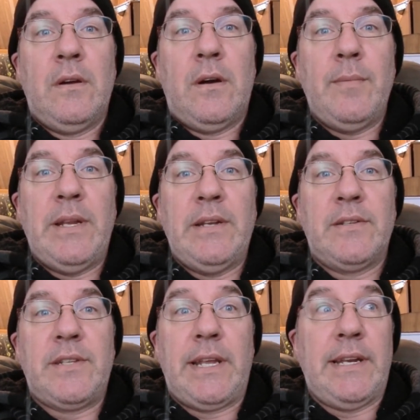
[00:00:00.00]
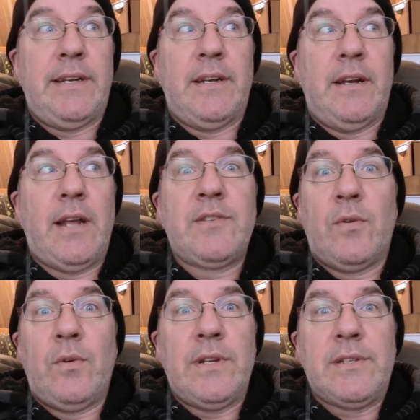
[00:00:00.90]
I mean, sticking it in an ice
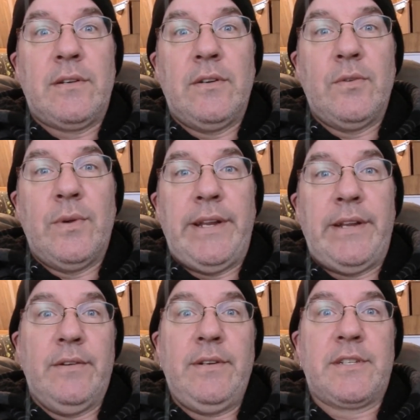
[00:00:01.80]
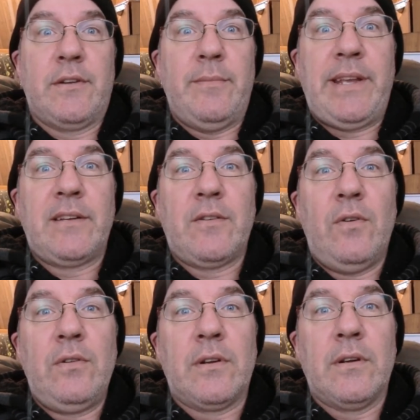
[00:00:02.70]
hole isn't going to do any good. It's going to make it
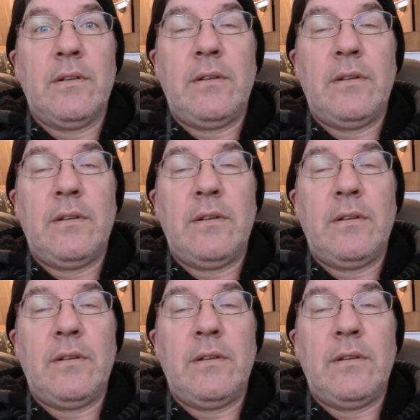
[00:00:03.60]
colder,